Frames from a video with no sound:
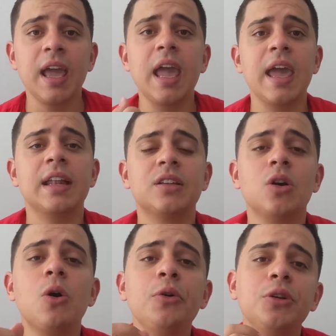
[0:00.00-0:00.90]

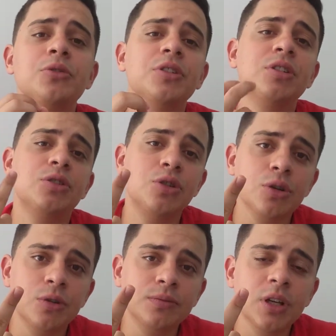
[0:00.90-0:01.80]
And on Unit
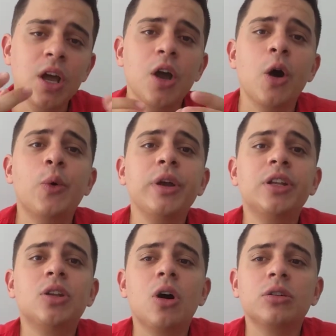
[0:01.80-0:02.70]
2, we
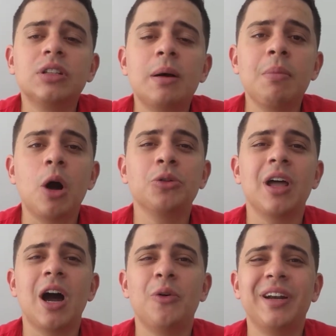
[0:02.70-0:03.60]
talked about
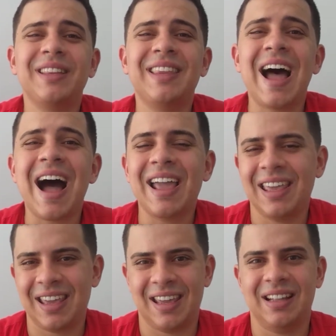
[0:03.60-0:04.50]
our
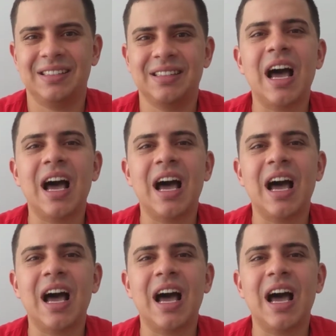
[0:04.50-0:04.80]
diet,